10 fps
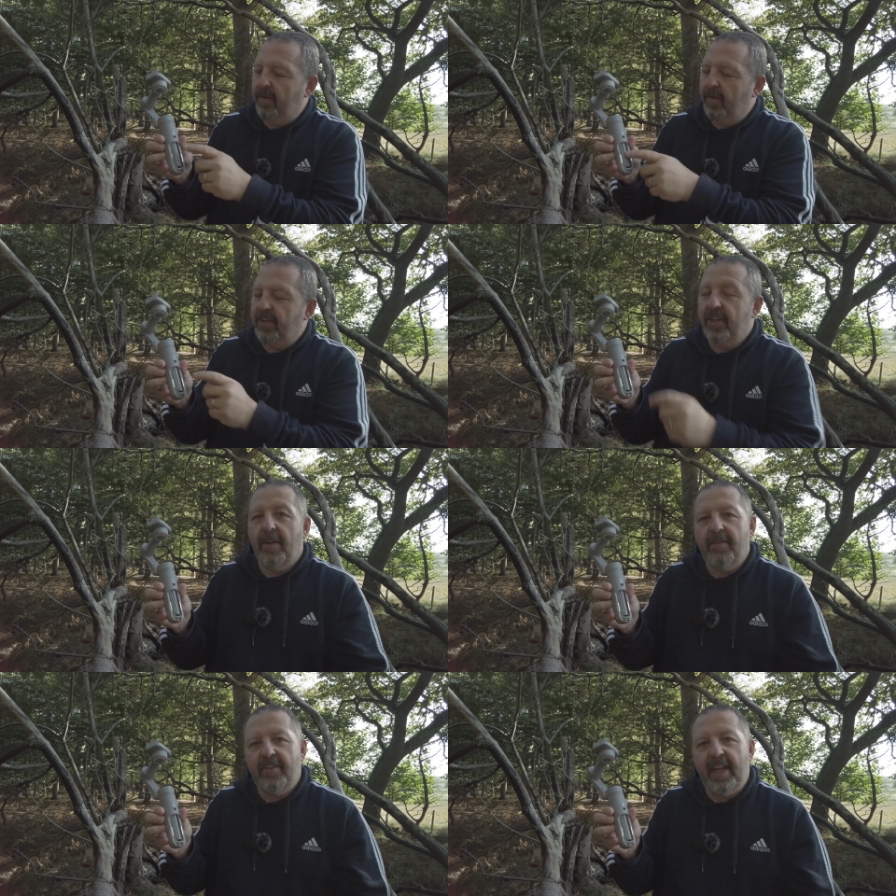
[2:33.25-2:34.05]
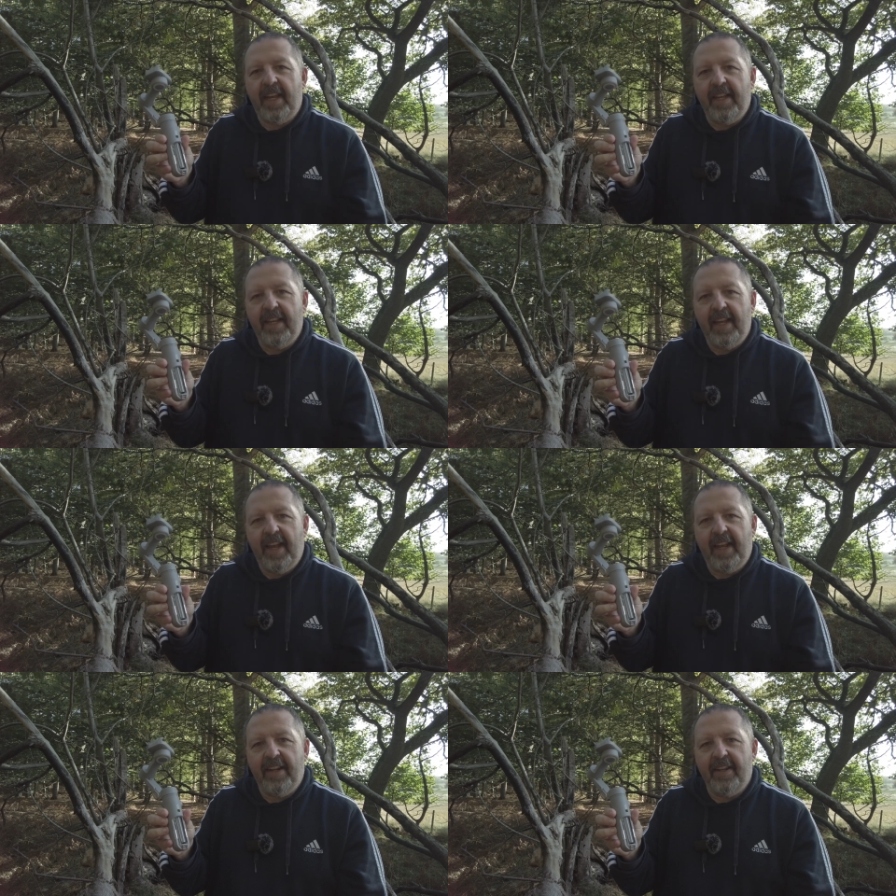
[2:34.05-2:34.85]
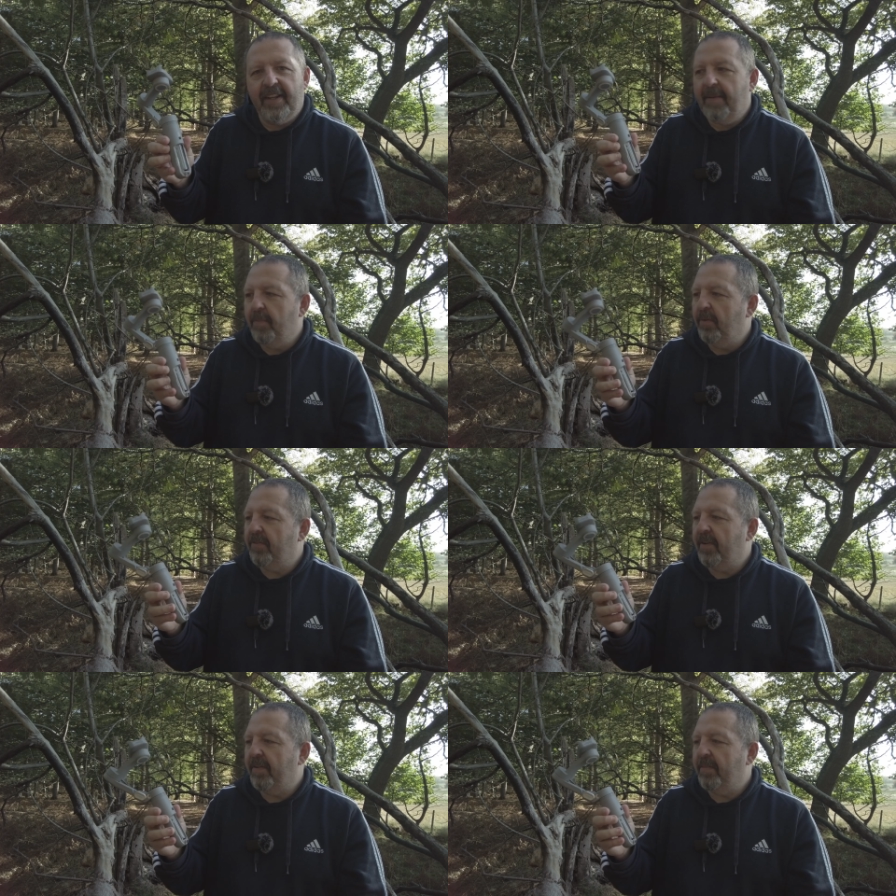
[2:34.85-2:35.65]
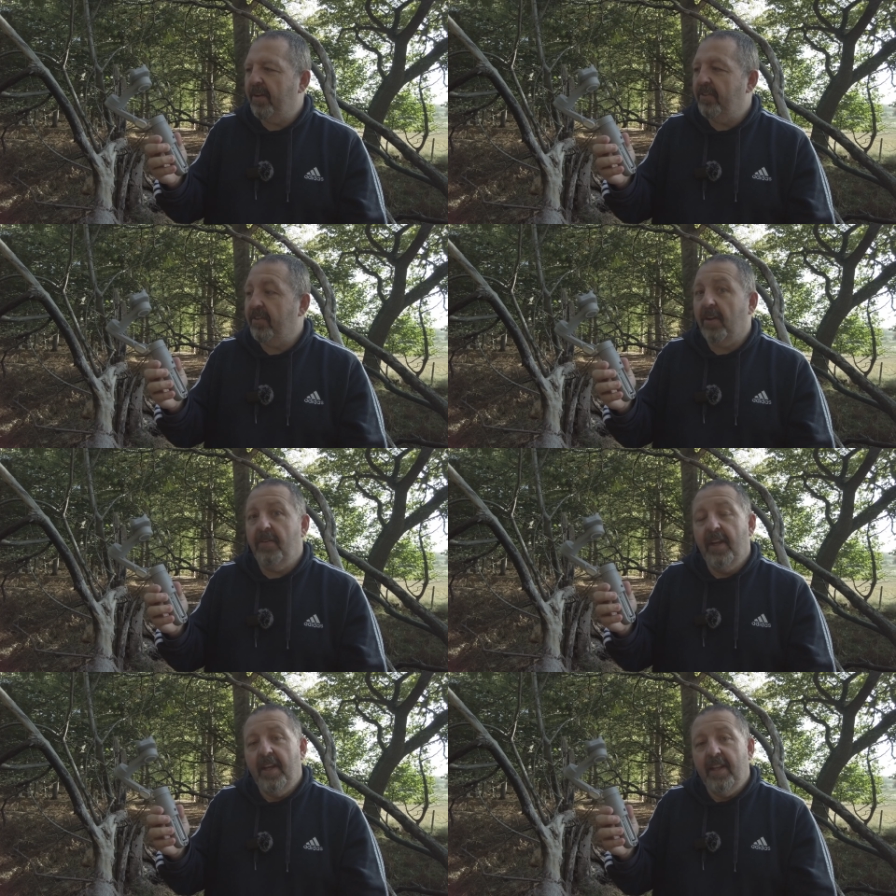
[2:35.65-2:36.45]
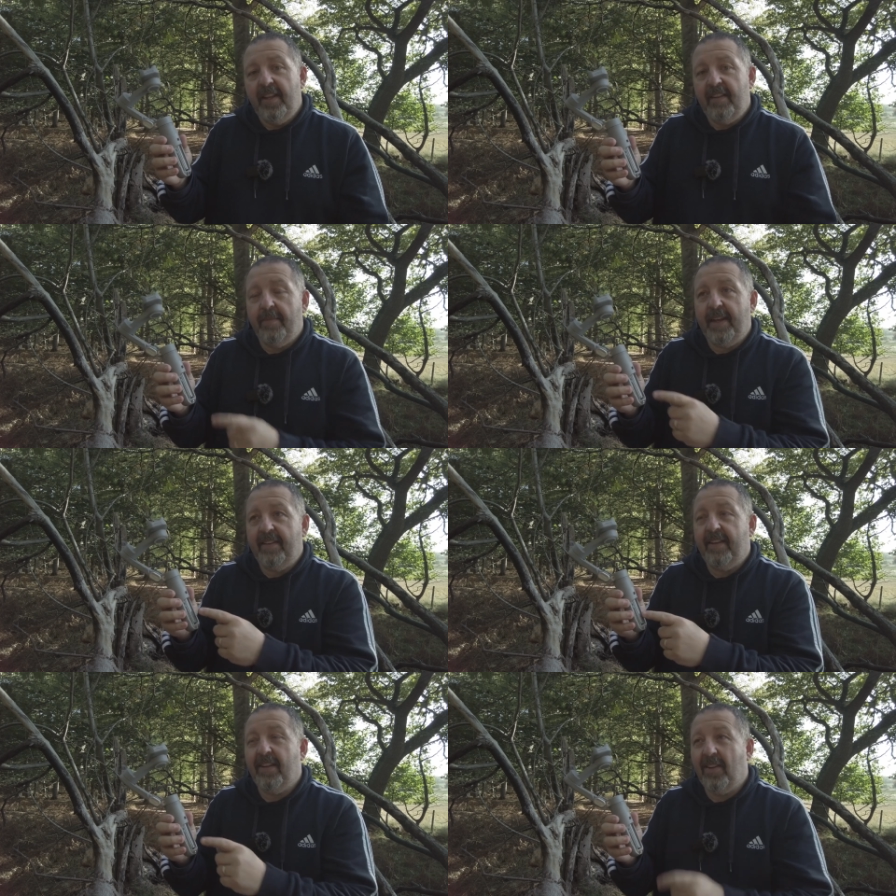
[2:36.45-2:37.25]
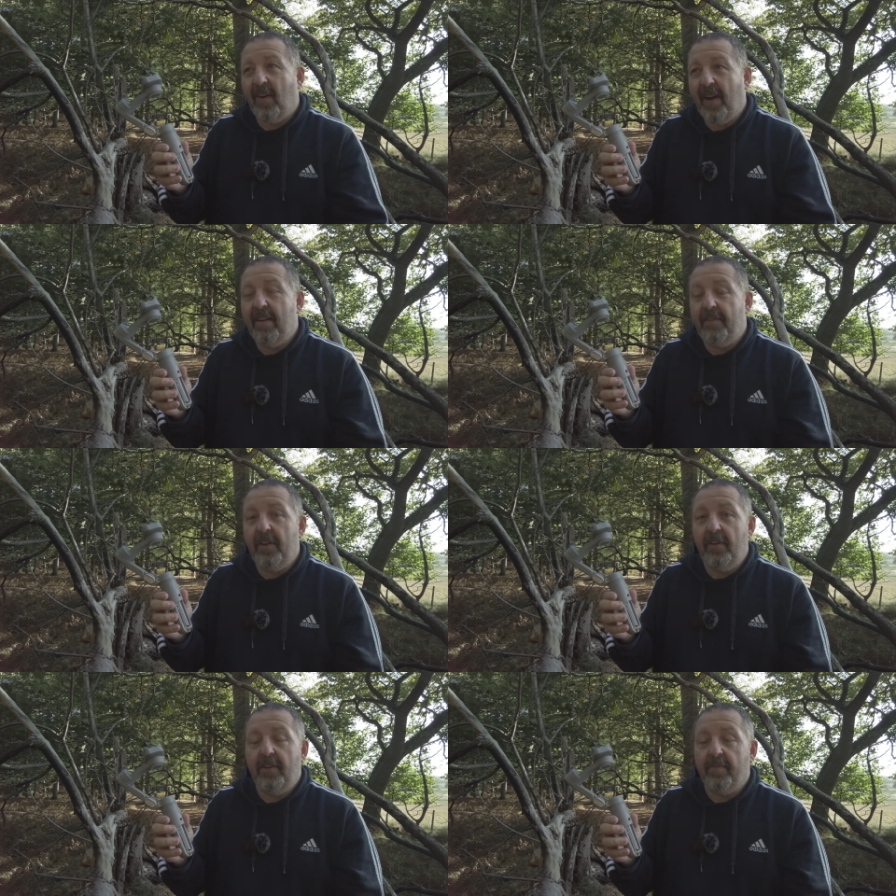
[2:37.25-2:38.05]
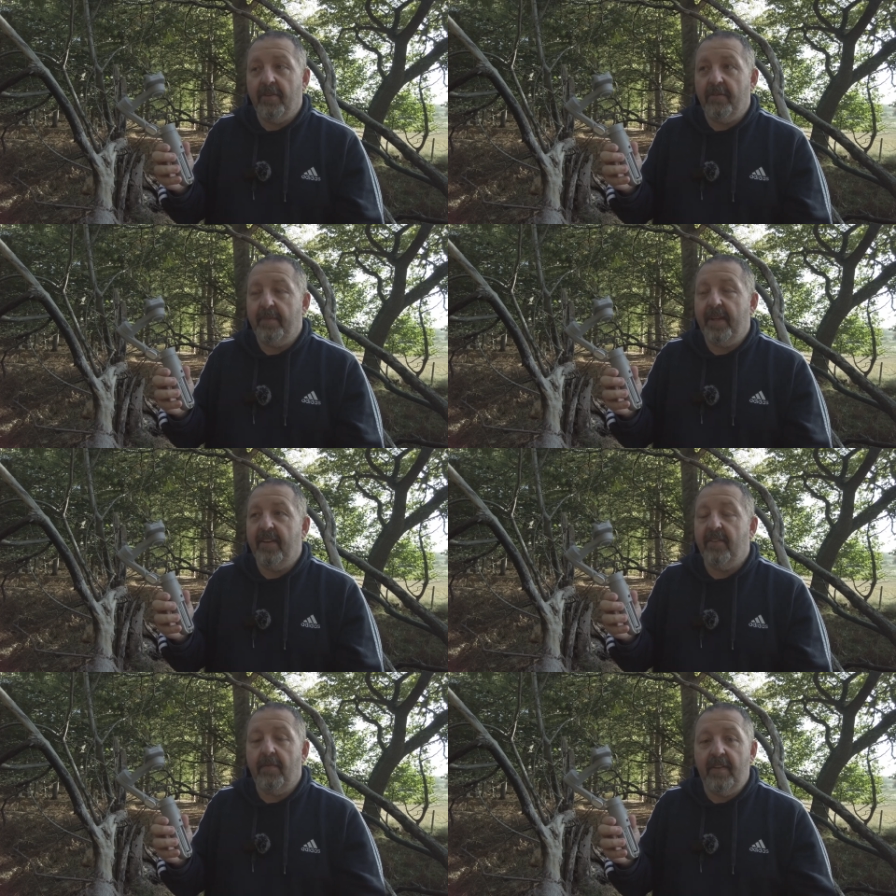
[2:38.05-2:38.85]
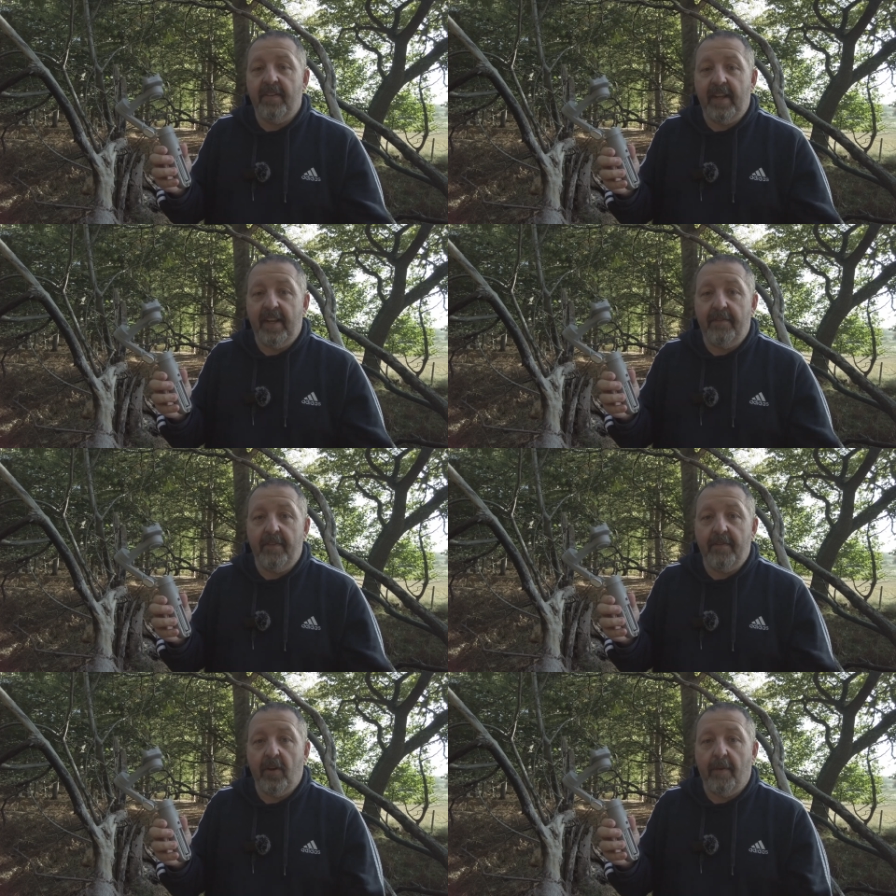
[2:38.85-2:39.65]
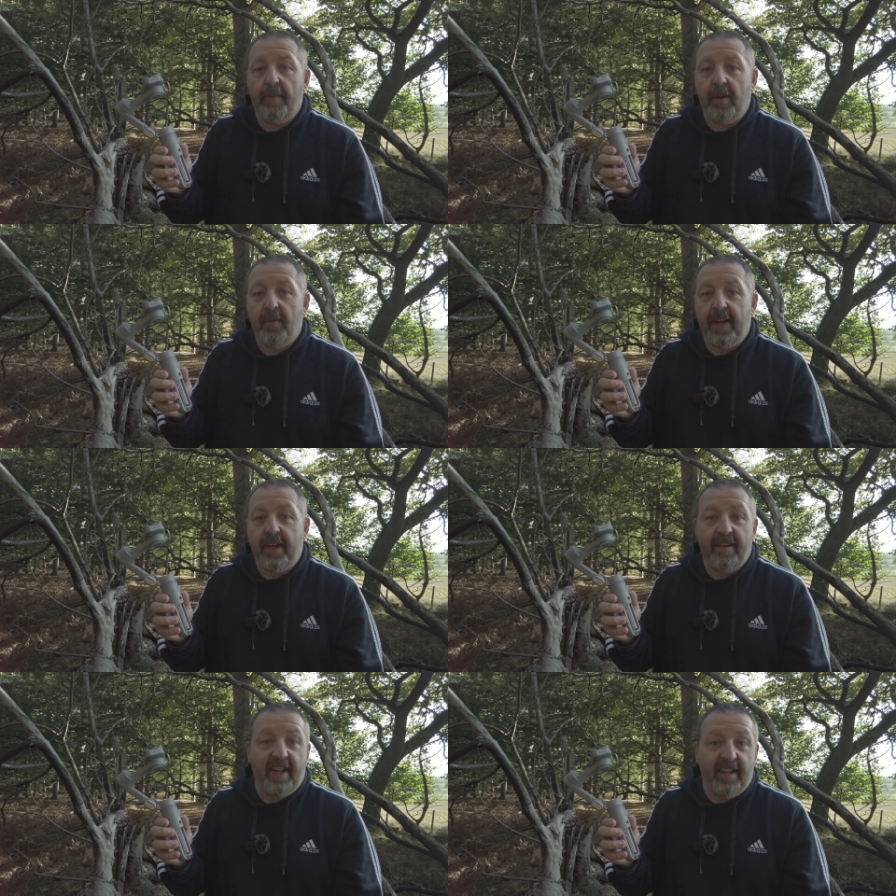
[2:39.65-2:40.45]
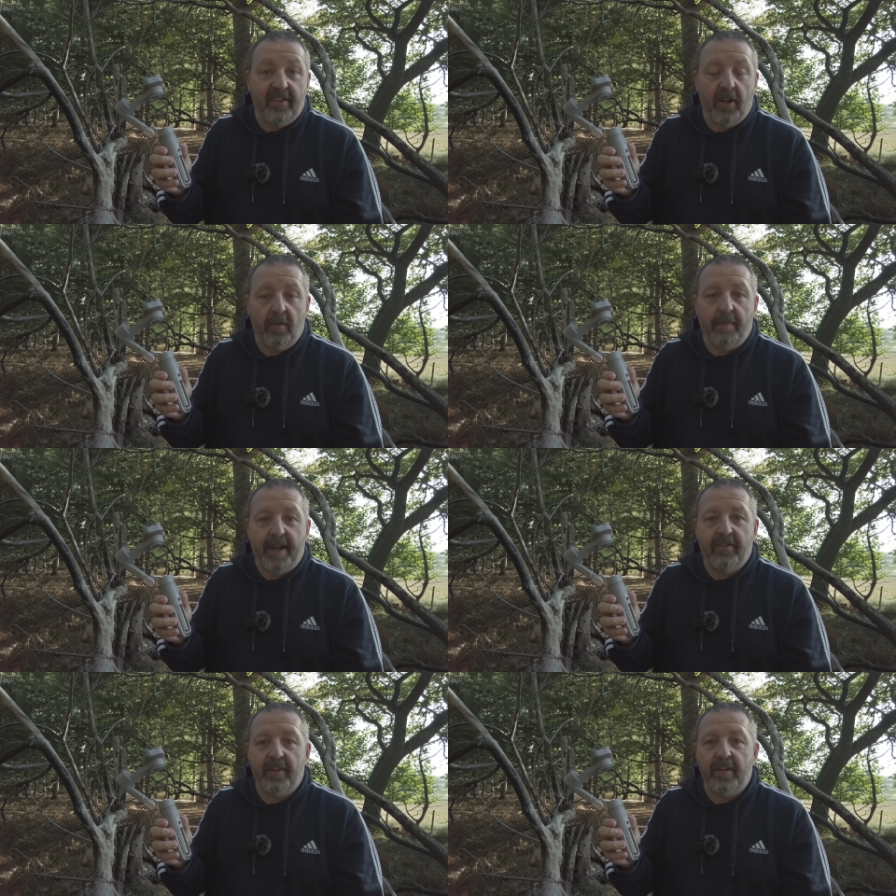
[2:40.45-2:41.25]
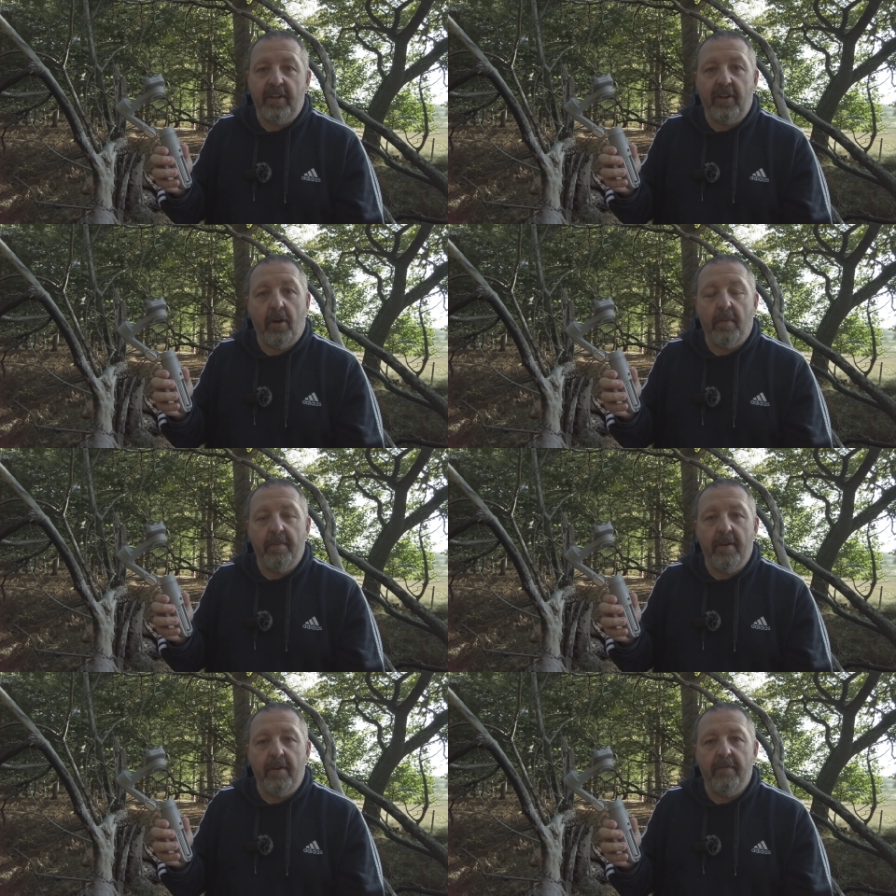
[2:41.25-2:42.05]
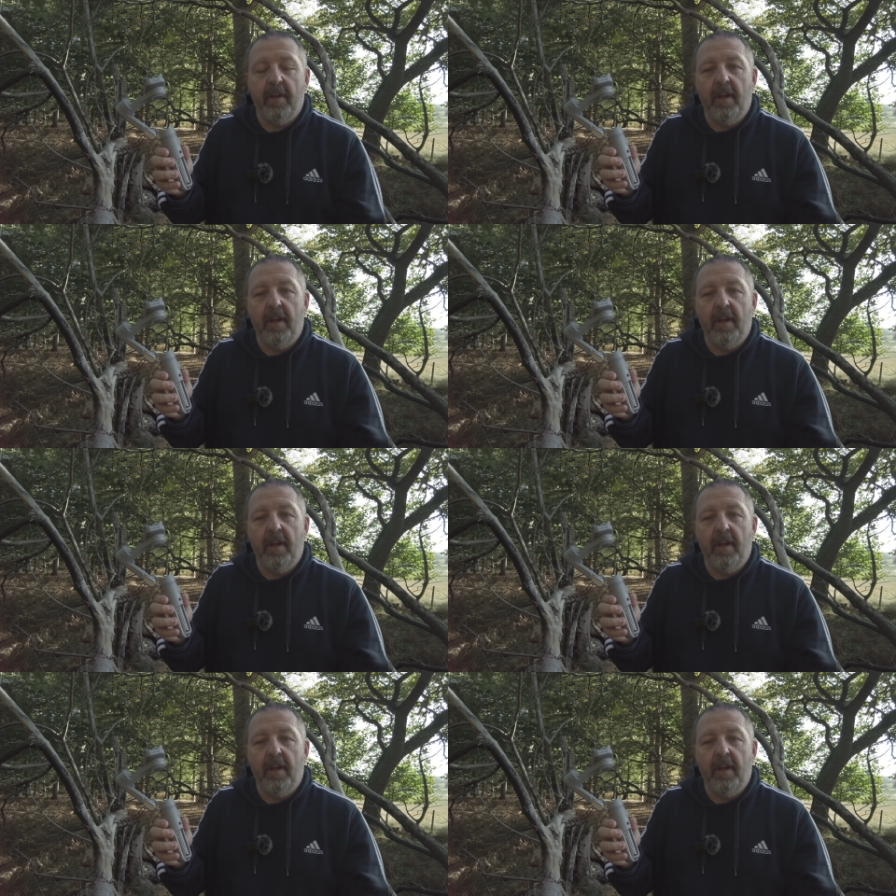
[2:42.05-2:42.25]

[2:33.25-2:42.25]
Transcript: which you don't see in gimbals very much. So this makes it kind of future-proof, because obviously if you've got a built-in internal battery that you can't remove,